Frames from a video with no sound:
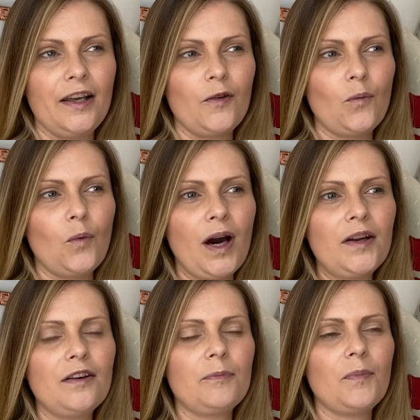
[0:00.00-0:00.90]
one
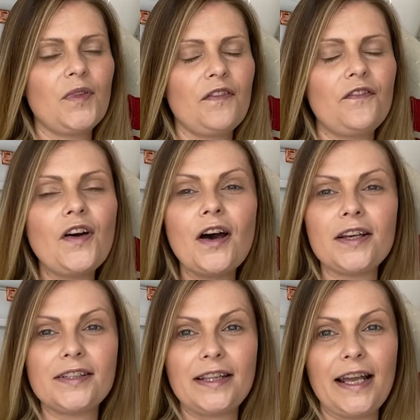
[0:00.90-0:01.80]
of the
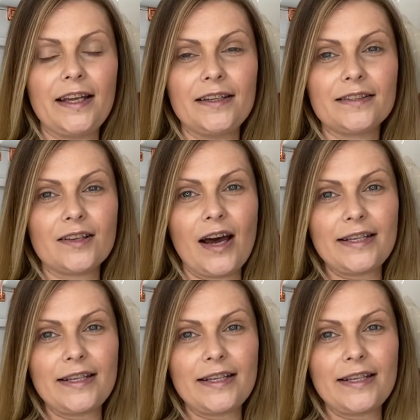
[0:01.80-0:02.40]
first things that I